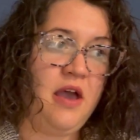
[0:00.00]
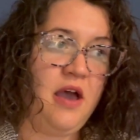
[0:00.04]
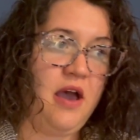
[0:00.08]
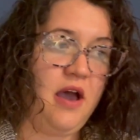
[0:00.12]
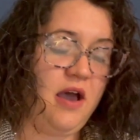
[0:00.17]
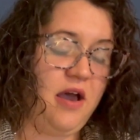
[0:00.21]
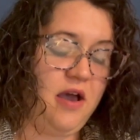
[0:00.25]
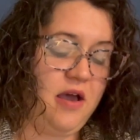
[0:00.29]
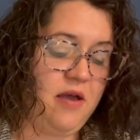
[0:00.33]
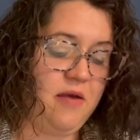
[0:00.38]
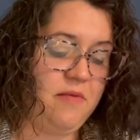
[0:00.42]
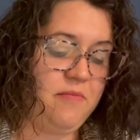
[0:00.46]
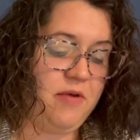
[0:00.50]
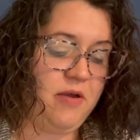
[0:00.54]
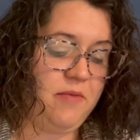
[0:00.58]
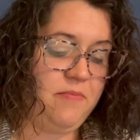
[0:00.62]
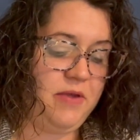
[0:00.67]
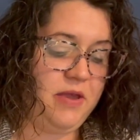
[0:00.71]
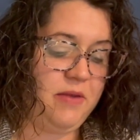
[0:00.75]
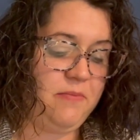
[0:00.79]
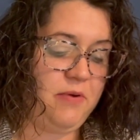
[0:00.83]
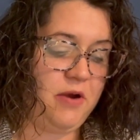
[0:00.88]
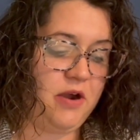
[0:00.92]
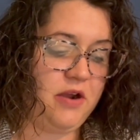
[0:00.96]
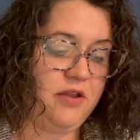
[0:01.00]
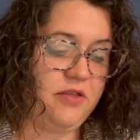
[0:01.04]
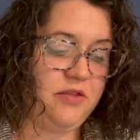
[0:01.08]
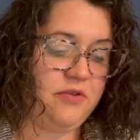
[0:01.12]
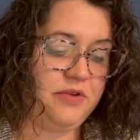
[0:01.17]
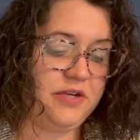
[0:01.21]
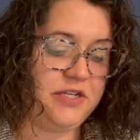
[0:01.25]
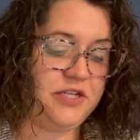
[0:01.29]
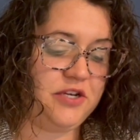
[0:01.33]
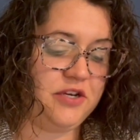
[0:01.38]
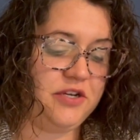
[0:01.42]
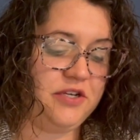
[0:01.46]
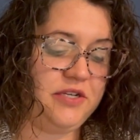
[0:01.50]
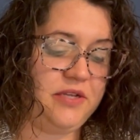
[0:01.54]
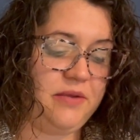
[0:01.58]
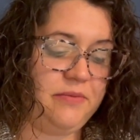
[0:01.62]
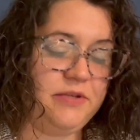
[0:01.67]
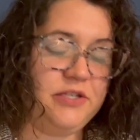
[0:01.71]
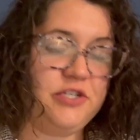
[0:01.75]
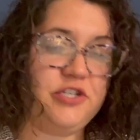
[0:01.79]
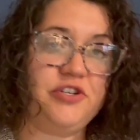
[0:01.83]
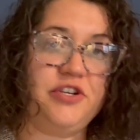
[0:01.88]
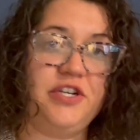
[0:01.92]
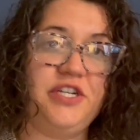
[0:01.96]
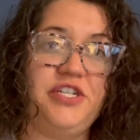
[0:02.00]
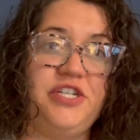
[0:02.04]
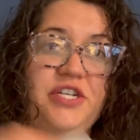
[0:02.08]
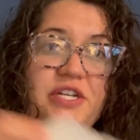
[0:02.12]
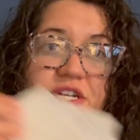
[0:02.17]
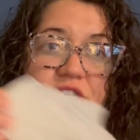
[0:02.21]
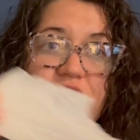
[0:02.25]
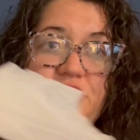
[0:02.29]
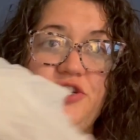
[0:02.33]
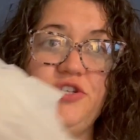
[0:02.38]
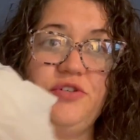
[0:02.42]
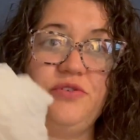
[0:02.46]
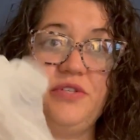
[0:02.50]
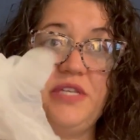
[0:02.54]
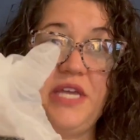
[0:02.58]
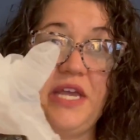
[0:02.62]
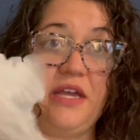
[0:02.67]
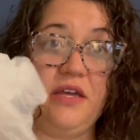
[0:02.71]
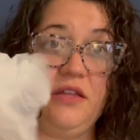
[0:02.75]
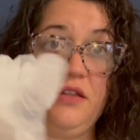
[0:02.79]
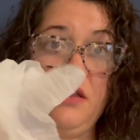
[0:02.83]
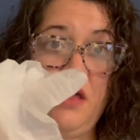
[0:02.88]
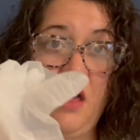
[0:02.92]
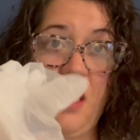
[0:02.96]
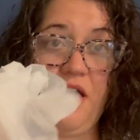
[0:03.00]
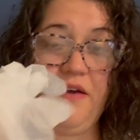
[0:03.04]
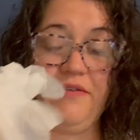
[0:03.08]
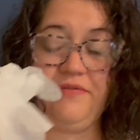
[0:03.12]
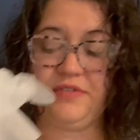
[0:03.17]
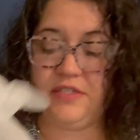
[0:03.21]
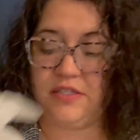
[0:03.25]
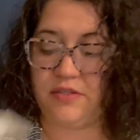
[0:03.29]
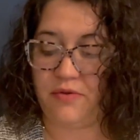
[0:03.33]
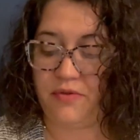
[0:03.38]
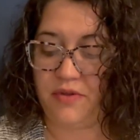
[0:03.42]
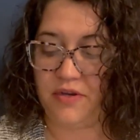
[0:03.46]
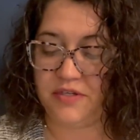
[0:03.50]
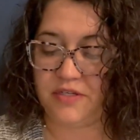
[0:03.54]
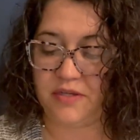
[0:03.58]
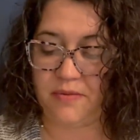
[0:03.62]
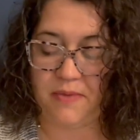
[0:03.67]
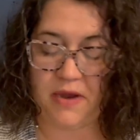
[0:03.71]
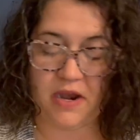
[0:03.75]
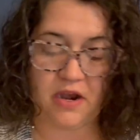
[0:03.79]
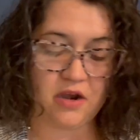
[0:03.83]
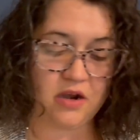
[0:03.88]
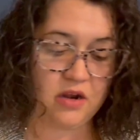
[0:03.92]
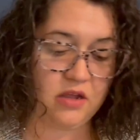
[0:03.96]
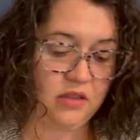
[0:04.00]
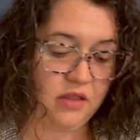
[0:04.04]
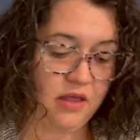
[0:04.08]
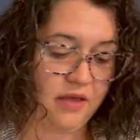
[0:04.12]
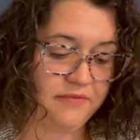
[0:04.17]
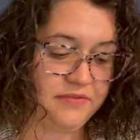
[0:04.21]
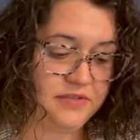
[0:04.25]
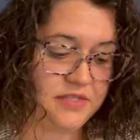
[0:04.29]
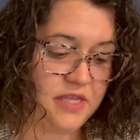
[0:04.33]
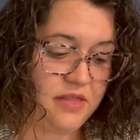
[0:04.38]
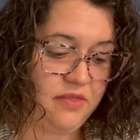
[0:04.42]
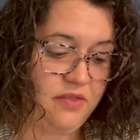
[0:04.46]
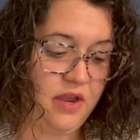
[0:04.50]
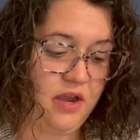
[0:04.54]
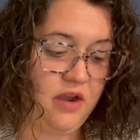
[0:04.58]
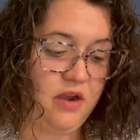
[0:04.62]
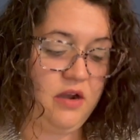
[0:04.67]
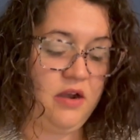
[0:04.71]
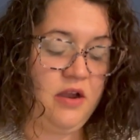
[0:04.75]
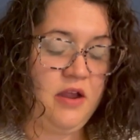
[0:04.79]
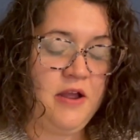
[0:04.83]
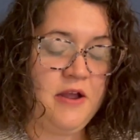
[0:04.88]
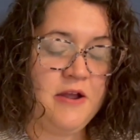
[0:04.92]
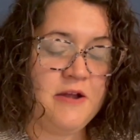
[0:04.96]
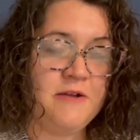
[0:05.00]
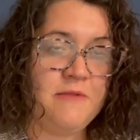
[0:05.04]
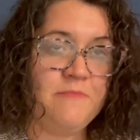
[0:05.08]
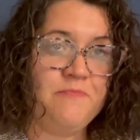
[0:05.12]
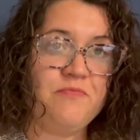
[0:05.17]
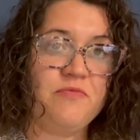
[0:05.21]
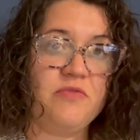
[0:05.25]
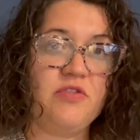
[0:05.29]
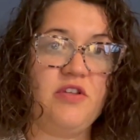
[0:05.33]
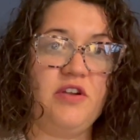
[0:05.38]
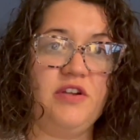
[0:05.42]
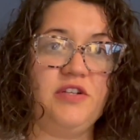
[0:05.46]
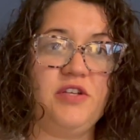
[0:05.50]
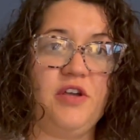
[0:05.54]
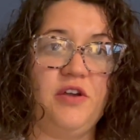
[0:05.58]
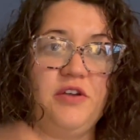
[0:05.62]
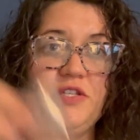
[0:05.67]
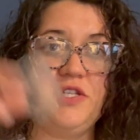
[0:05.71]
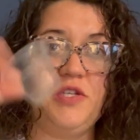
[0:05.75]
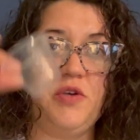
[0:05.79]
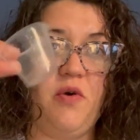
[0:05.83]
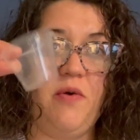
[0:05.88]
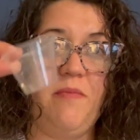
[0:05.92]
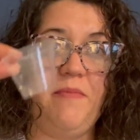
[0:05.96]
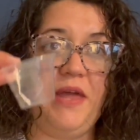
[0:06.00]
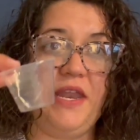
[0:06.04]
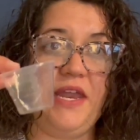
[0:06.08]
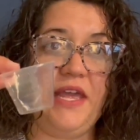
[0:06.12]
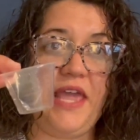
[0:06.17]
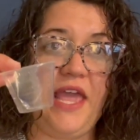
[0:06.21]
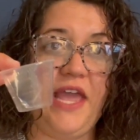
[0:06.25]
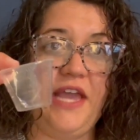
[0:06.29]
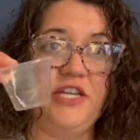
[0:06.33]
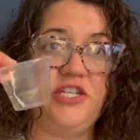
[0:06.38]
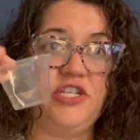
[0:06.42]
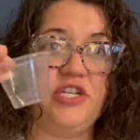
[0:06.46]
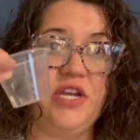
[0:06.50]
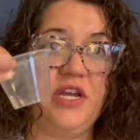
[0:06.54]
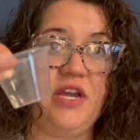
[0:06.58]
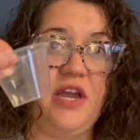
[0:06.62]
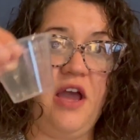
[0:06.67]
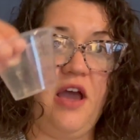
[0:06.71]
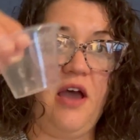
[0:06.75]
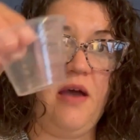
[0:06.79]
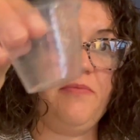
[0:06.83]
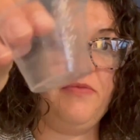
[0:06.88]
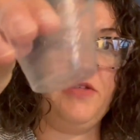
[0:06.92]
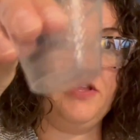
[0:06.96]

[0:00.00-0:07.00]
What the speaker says: A big part of the return demonstration is using gloves. So there's a pair of gloves in there. There's also a medication cup